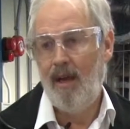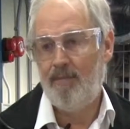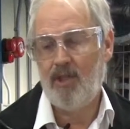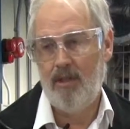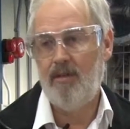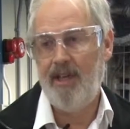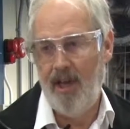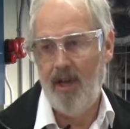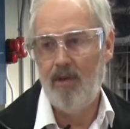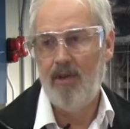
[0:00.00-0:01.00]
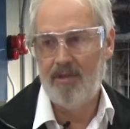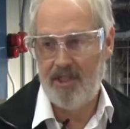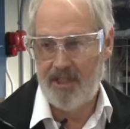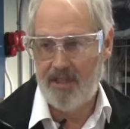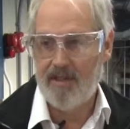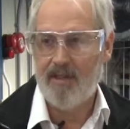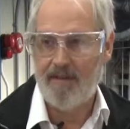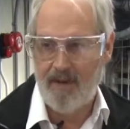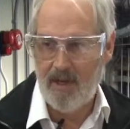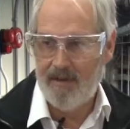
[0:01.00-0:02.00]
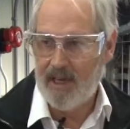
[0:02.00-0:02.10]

Absolutely no resistance to the flow of